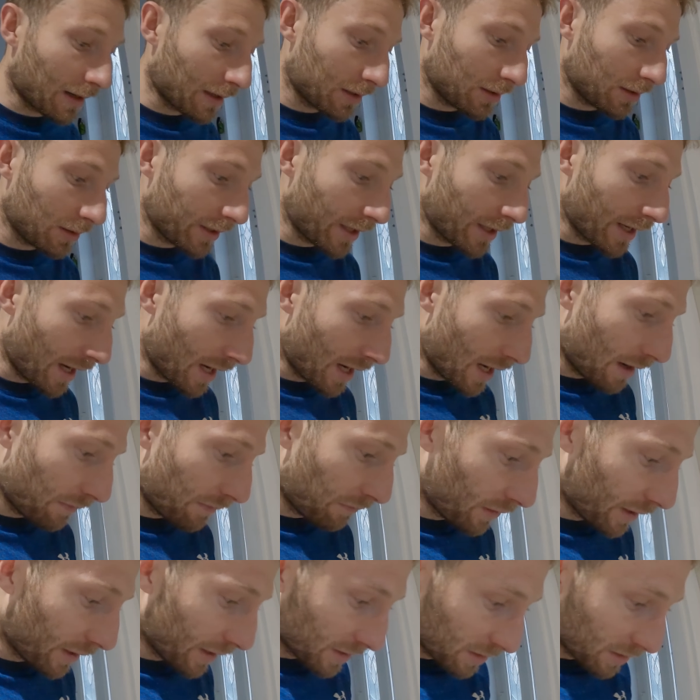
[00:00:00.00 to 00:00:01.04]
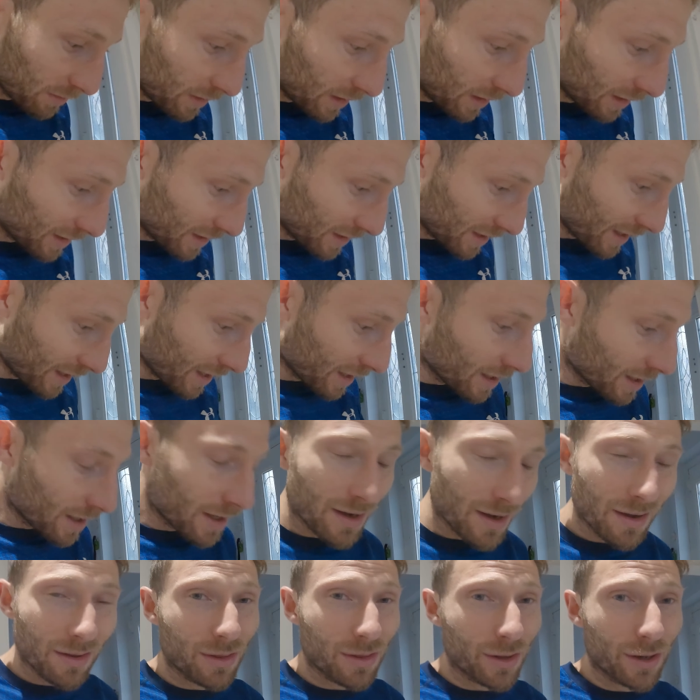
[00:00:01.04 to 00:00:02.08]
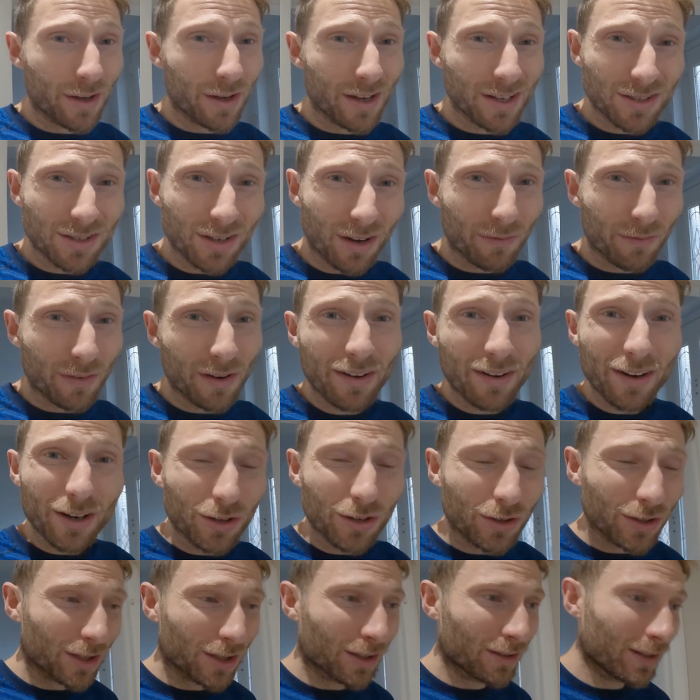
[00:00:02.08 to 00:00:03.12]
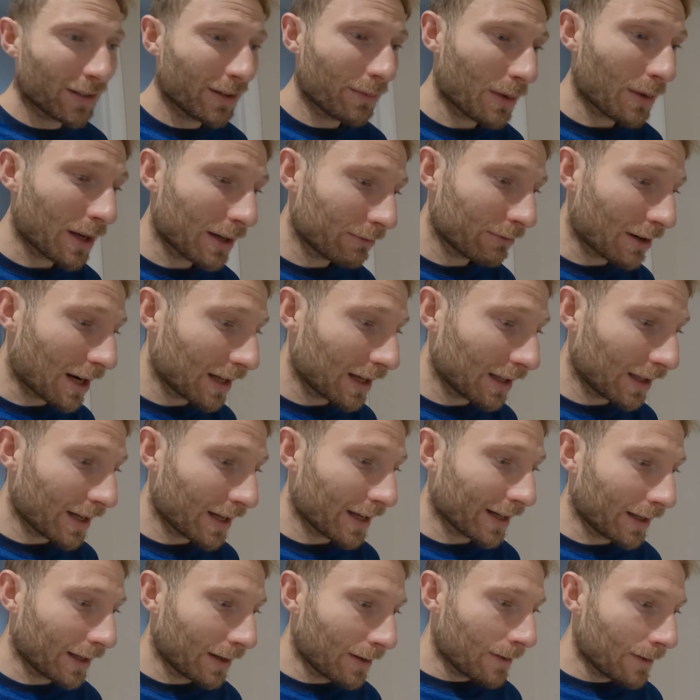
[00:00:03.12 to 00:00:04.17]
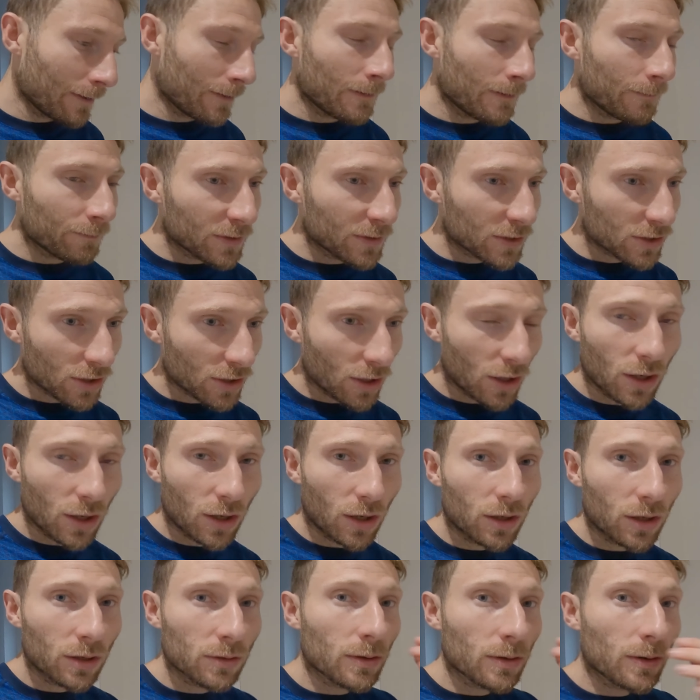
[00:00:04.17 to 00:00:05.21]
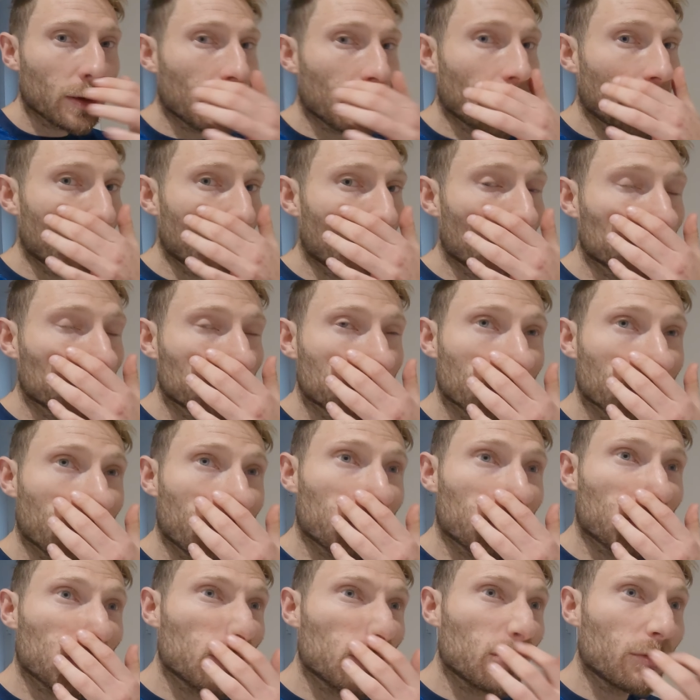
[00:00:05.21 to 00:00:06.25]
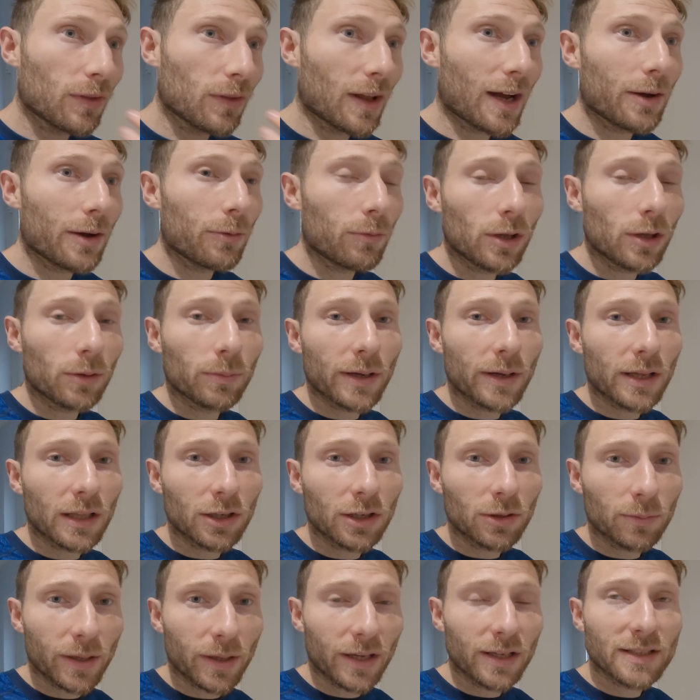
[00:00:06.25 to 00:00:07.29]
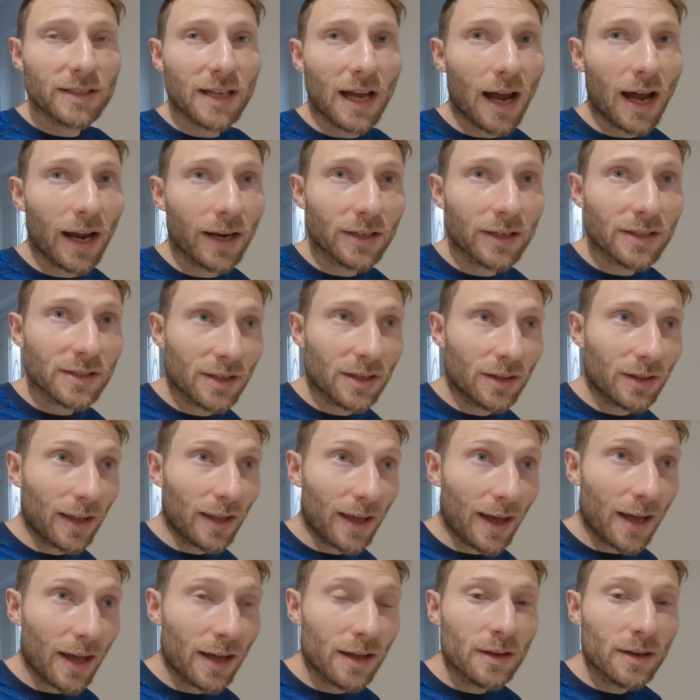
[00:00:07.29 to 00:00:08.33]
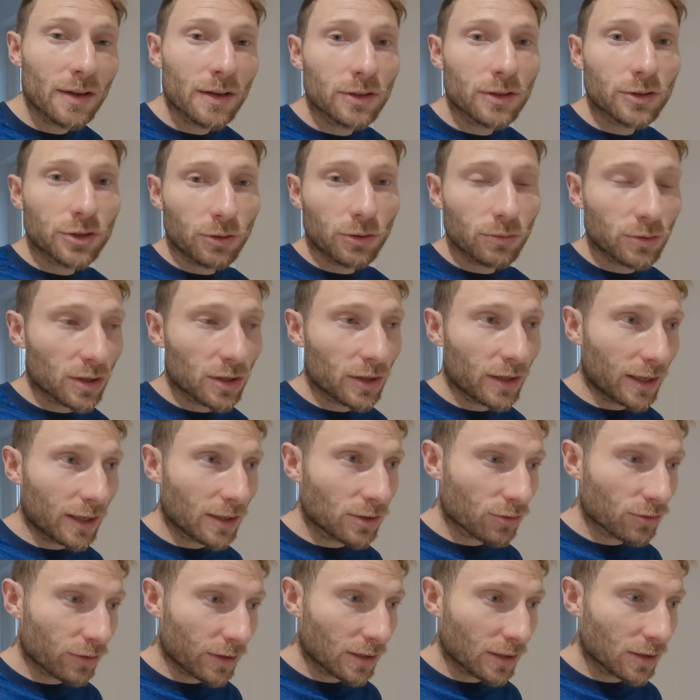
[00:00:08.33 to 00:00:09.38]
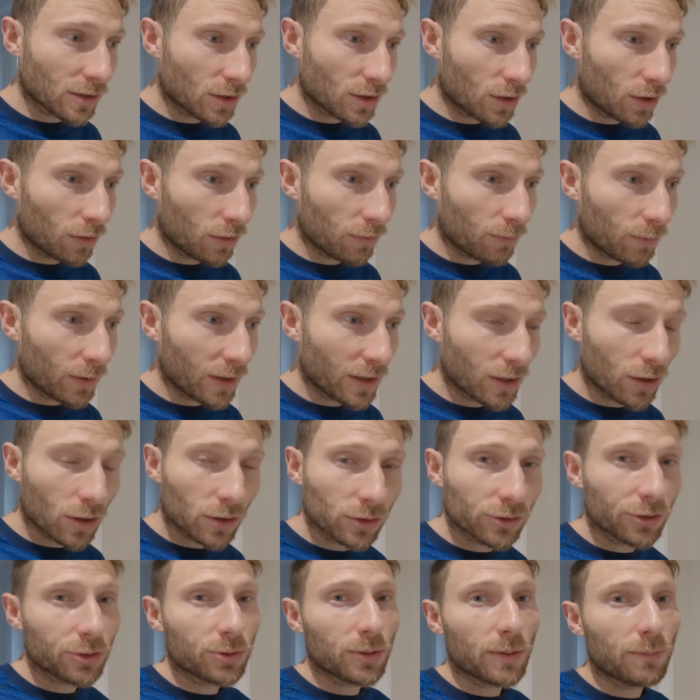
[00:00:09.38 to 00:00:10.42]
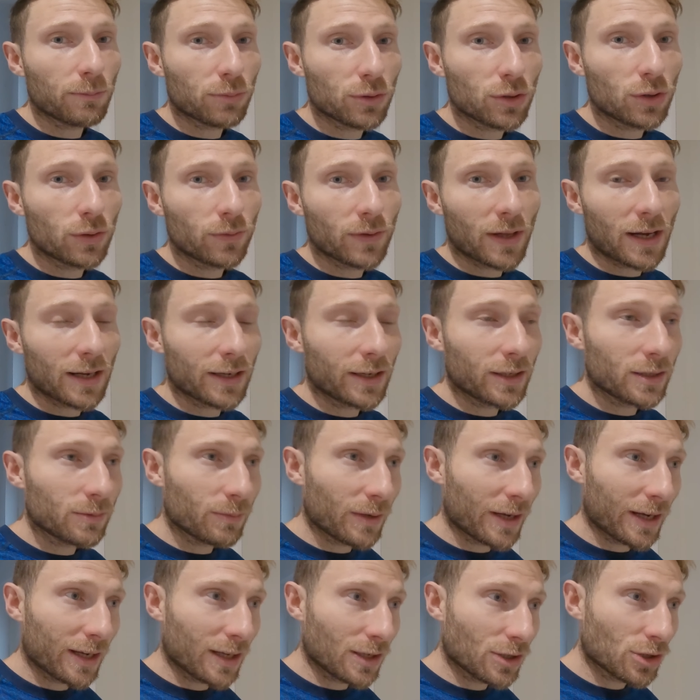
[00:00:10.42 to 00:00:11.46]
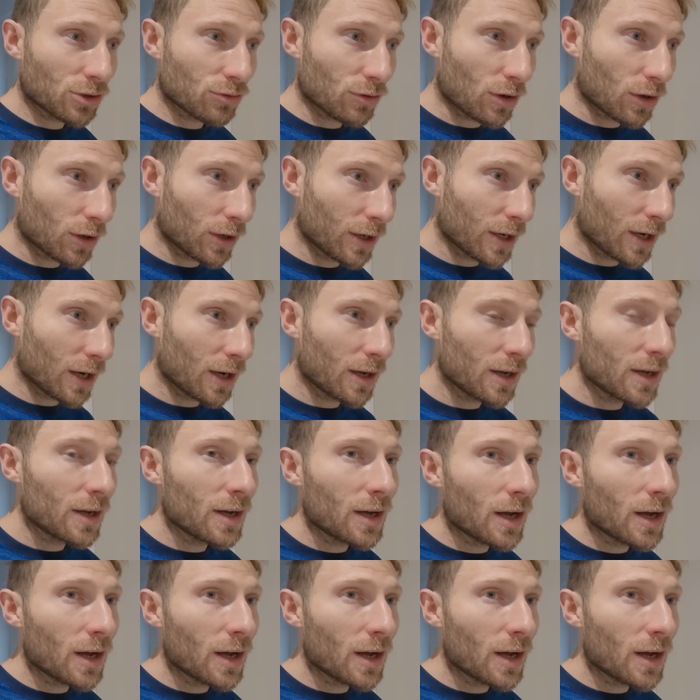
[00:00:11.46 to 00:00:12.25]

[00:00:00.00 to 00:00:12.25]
ankle and calf flexibility, that it's not very good in my right leg. So in order to improve that, it will be a little bit of tightness in there due to the injury and stuff, but in order to improve that, I need to make it stronger.